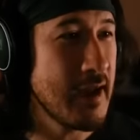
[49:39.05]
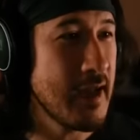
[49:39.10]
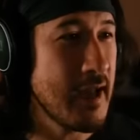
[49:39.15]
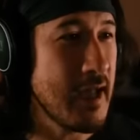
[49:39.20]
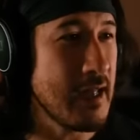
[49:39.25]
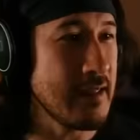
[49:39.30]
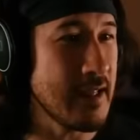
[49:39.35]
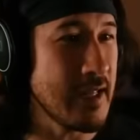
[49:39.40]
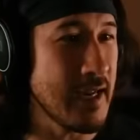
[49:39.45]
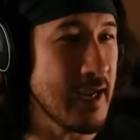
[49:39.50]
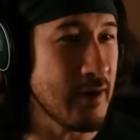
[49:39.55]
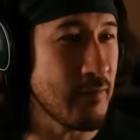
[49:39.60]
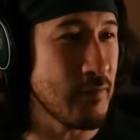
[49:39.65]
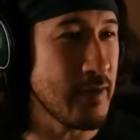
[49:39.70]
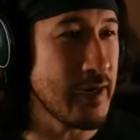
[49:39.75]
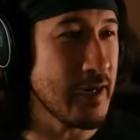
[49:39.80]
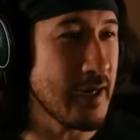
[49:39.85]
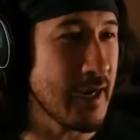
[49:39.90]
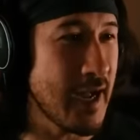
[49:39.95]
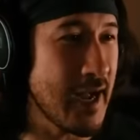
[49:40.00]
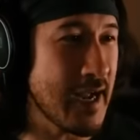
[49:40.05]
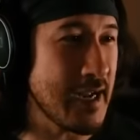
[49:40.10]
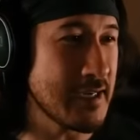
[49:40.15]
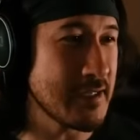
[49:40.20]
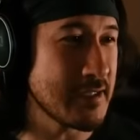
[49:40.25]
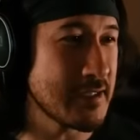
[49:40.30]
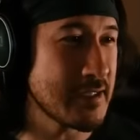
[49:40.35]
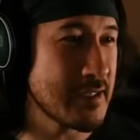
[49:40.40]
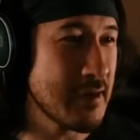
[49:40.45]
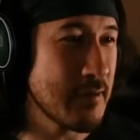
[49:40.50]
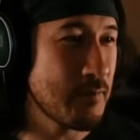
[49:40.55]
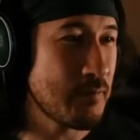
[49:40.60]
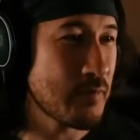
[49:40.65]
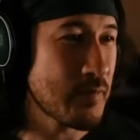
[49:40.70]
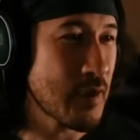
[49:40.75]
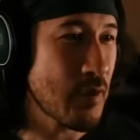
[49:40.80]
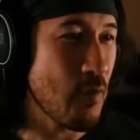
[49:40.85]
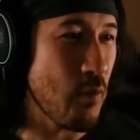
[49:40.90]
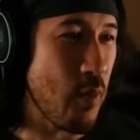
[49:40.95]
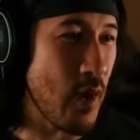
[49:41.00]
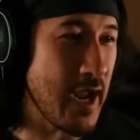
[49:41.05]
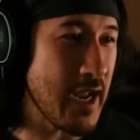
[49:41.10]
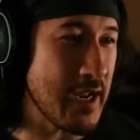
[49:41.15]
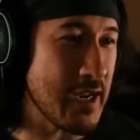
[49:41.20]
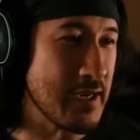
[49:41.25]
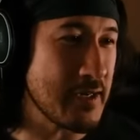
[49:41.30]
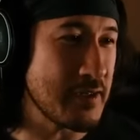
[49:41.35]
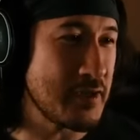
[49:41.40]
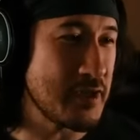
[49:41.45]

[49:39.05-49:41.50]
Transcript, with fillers: And then I yes. realized Wade